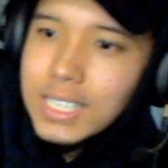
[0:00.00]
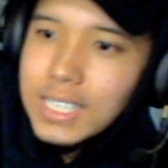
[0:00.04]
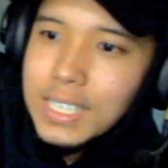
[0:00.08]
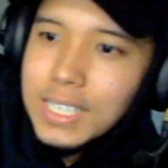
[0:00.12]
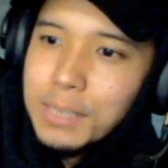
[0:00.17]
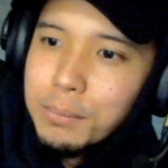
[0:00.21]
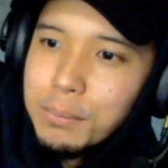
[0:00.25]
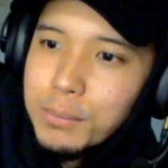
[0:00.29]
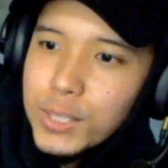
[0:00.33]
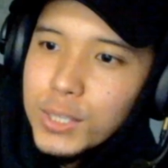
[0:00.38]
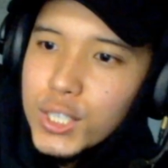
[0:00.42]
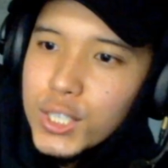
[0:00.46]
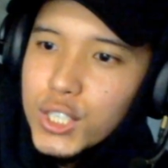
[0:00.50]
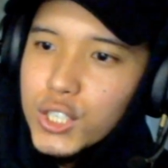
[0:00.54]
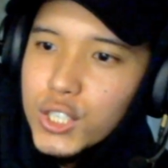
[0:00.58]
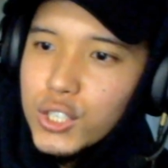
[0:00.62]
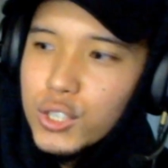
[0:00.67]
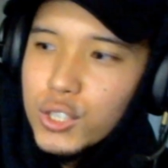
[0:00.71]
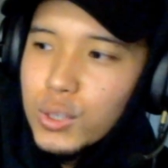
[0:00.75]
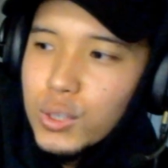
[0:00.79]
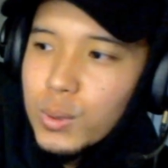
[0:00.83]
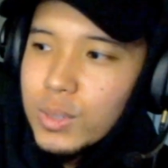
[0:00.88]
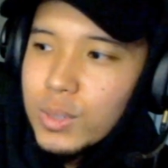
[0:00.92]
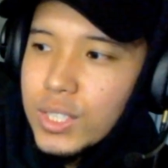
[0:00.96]

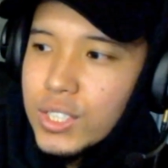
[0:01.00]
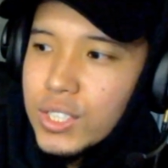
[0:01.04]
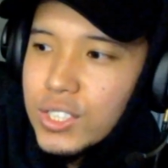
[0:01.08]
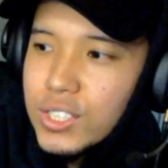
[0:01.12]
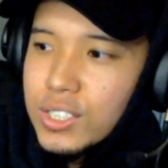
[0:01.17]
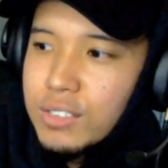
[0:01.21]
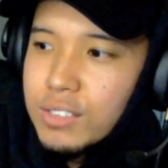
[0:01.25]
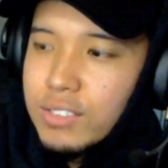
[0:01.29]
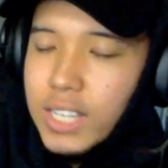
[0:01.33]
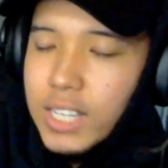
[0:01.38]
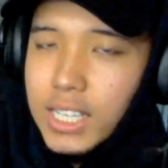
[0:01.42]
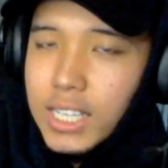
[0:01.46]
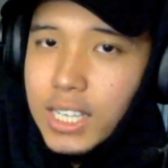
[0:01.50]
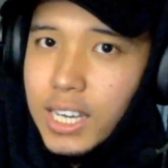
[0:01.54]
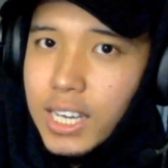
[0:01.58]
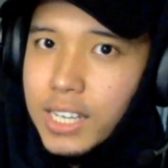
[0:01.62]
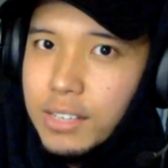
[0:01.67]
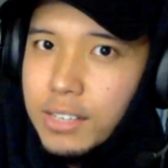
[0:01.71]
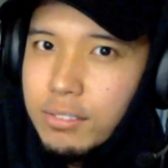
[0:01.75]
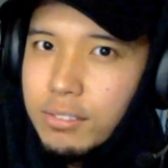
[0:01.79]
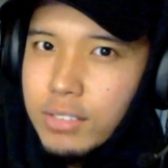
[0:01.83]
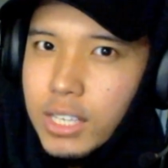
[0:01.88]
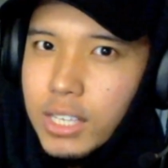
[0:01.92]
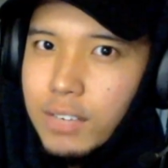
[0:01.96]
You don't deserve that
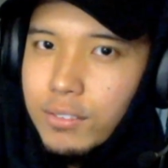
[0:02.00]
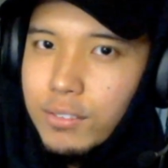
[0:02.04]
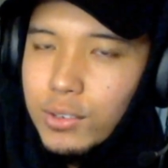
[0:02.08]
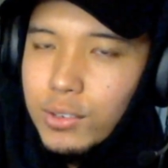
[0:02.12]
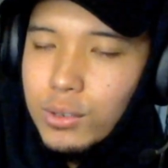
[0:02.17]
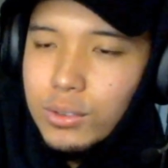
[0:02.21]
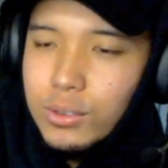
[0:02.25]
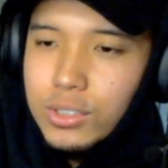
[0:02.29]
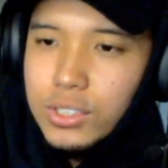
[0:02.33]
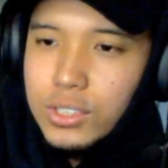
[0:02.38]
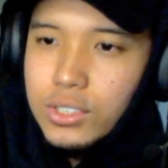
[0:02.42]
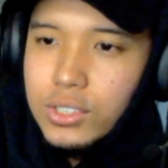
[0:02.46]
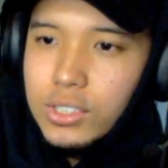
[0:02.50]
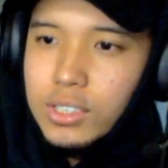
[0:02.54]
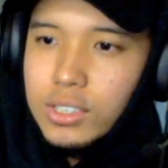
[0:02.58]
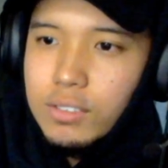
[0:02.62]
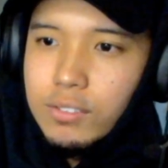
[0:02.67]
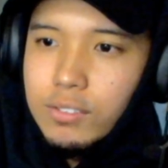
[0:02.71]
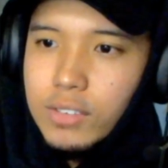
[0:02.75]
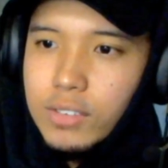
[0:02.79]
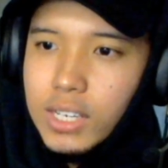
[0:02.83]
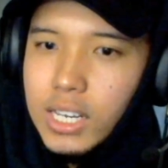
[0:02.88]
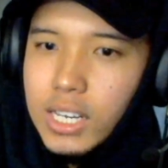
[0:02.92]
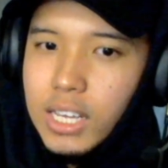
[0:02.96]
kind of life. You don't deserve
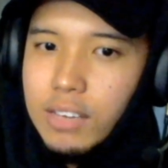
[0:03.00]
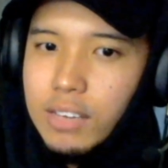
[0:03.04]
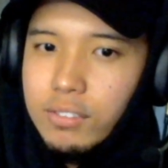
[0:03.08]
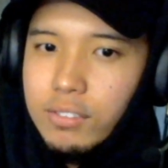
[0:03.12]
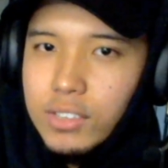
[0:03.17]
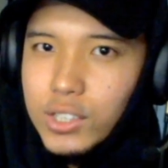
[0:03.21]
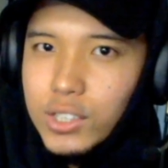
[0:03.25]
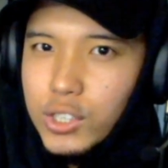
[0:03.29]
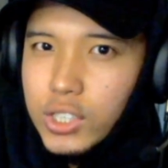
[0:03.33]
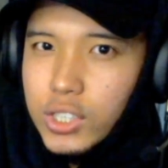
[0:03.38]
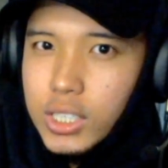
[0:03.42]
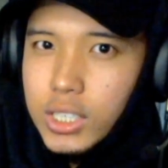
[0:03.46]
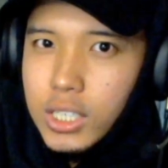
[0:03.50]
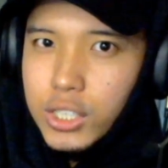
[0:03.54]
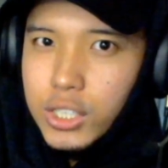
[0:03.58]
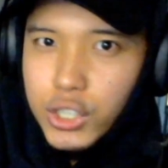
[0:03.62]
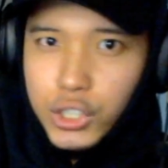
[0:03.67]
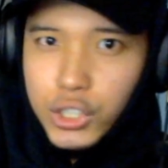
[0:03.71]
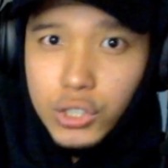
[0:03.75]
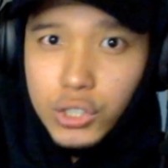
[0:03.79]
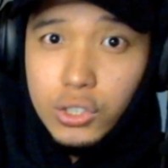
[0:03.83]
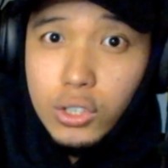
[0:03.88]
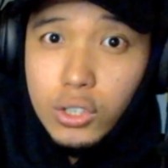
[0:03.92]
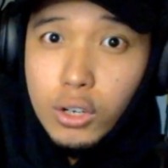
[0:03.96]
a life that you're
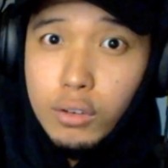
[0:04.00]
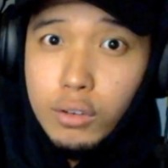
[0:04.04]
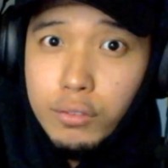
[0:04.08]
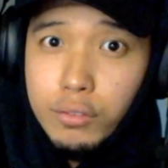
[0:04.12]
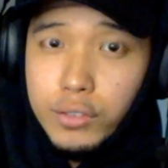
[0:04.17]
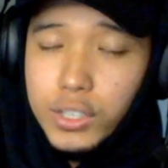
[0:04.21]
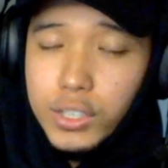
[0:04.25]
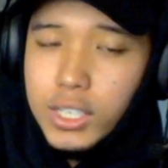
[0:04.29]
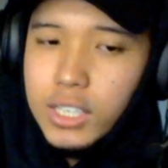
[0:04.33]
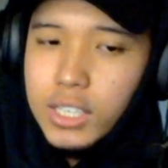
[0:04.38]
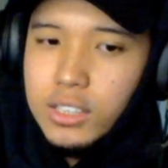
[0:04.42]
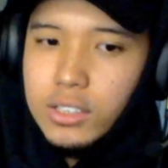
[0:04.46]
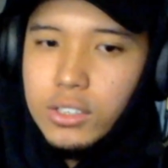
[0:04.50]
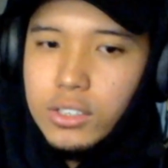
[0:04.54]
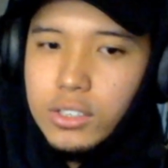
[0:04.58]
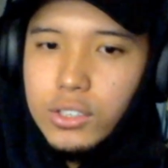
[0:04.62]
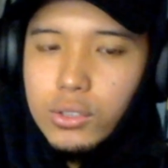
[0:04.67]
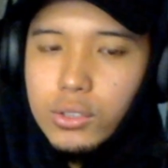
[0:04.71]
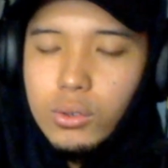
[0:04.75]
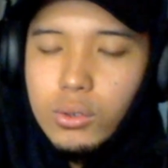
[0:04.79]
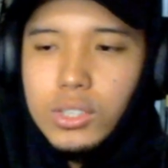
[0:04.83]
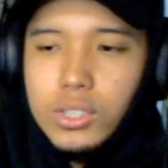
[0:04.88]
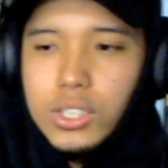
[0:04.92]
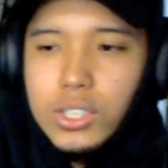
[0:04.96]
unsure of. You're not. You
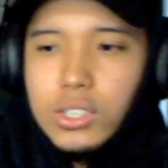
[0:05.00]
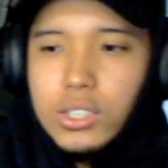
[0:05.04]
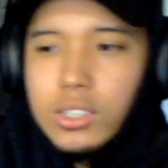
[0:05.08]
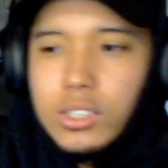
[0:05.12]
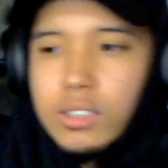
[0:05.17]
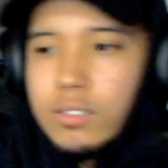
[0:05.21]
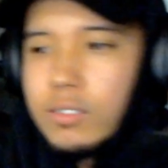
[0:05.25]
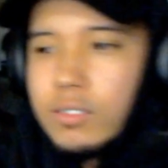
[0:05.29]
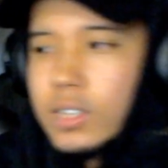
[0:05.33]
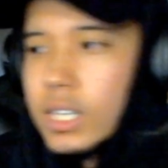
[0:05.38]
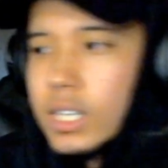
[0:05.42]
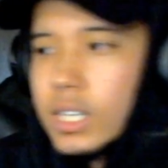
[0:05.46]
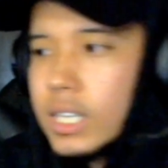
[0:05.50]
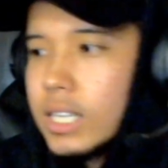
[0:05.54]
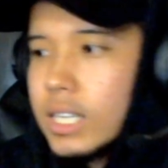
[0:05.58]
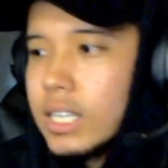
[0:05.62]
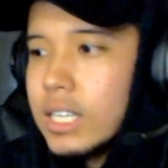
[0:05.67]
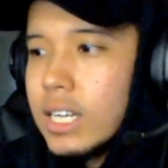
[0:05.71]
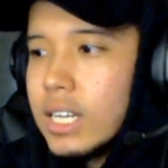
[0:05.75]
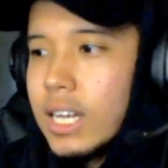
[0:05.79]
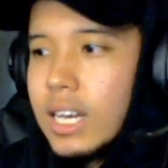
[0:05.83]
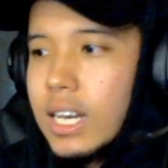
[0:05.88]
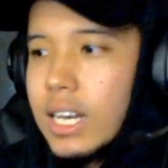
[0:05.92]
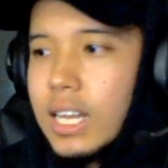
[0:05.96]
don't deserve
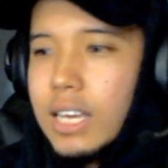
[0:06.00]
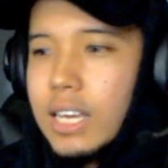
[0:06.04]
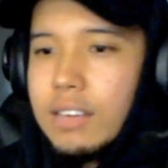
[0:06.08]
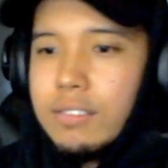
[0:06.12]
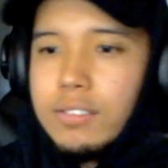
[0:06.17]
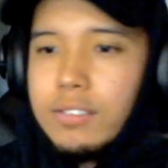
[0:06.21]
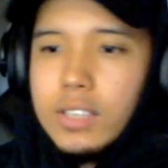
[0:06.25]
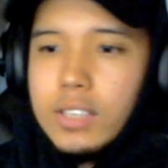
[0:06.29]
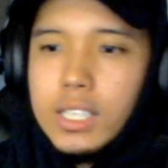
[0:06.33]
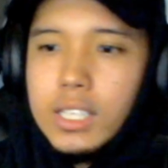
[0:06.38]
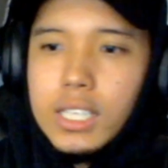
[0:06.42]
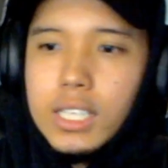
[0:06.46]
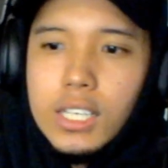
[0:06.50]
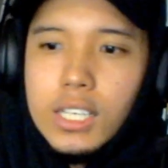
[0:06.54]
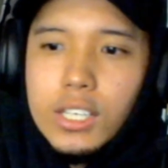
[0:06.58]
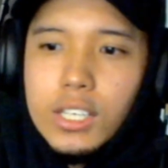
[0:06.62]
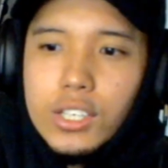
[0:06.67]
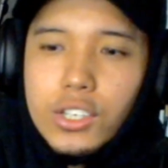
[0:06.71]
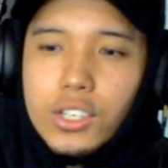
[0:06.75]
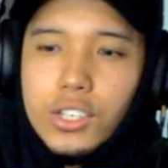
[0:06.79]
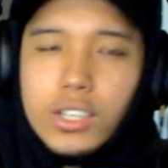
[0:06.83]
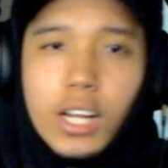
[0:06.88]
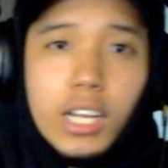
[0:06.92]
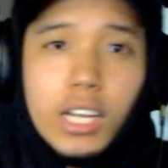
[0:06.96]
a life that
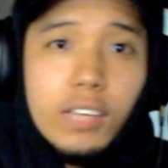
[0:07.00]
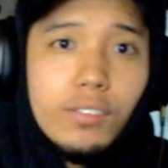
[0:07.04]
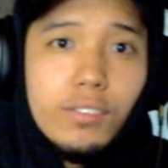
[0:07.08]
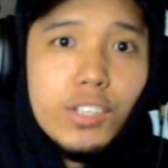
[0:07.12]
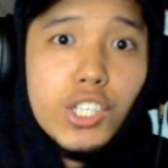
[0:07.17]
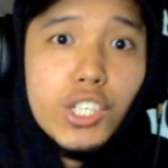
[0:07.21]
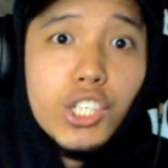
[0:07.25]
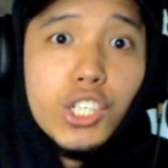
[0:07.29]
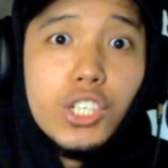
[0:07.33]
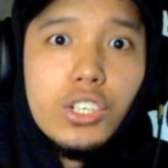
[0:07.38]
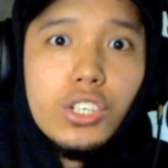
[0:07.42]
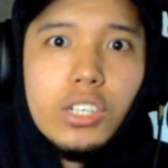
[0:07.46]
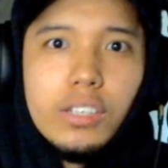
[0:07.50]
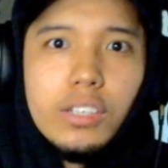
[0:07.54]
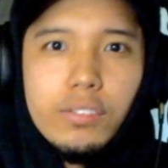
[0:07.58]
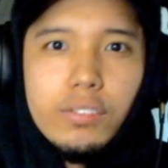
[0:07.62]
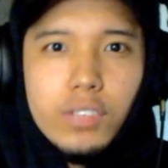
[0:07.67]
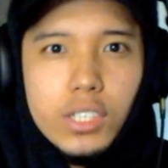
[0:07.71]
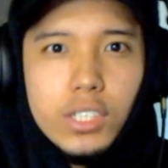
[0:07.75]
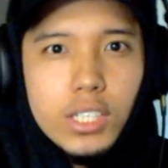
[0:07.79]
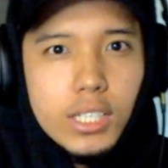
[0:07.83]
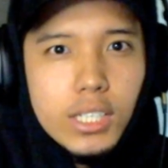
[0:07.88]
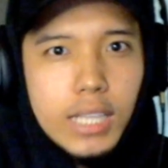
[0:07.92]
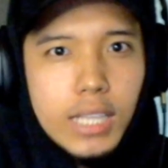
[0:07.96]
you're not even sure if
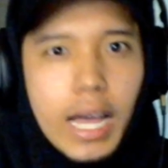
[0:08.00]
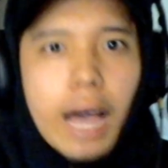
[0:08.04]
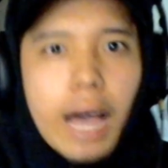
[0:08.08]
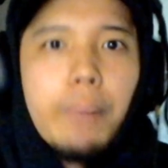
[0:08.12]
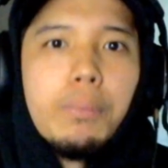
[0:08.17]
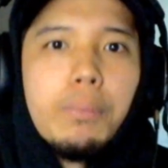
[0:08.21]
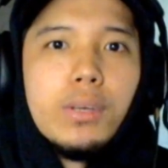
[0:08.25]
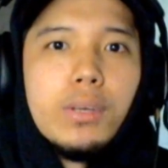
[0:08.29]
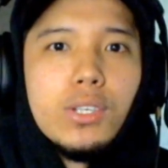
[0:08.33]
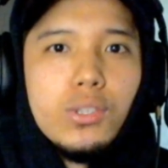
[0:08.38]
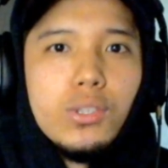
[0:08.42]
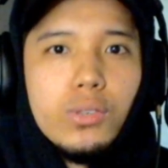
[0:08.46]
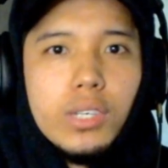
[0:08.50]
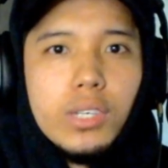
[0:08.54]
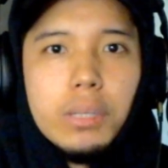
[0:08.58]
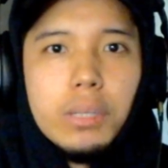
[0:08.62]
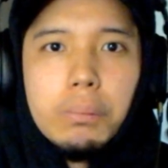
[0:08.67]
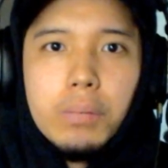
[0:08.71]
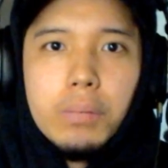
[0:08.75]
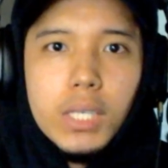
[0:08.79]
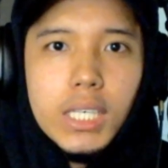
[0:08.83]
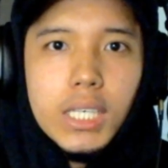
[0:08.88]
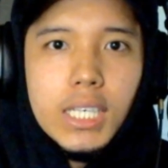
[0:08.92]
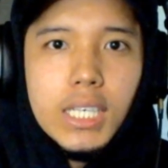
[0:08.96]
this is the happiest you can
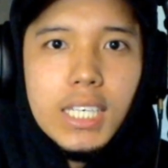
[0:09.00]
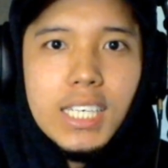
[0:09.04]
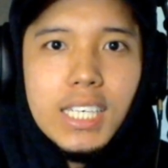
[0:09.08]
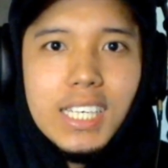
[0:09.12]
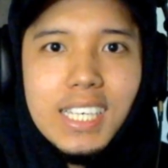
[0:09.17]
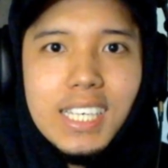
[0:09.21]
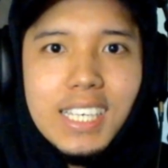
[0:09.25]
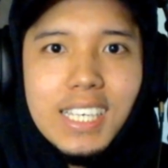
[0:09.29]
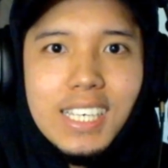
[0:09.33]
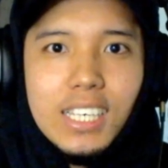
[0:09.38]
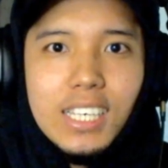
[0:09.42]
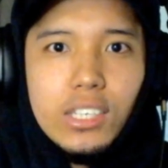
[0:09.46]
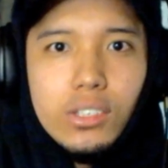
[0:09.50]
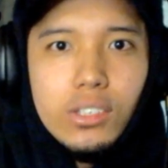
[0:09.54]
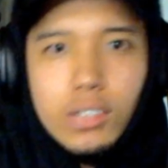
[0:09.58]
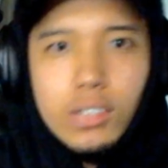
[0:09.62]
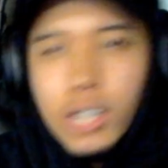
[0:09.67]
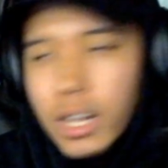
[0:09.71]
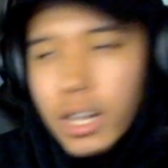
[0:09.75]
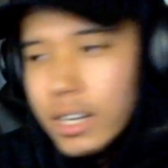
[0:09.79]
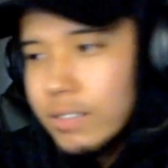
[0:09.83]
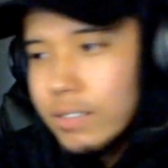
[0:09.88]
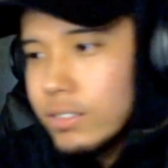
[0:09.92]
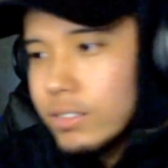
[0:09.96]
be. You're
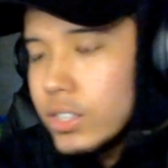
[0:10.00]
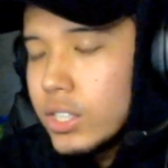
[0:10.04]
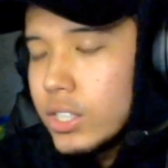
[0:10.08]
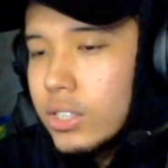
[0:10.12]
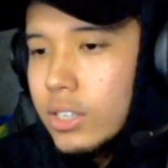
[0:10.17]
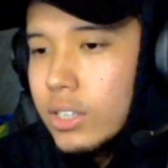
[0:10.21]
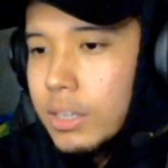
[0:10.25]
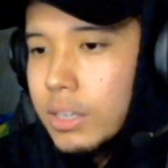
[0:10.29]
not even sure,